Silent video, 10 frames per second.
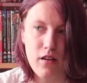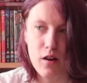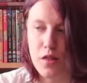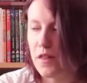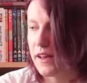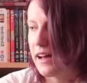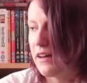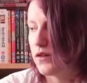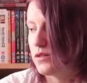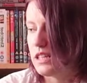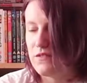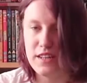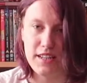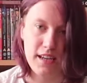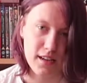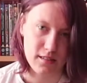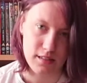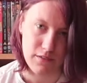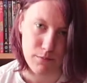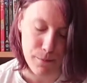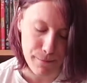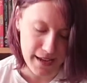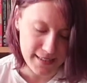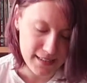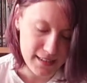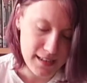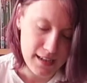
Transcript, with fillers: I think I have it on DVD underneath my bed.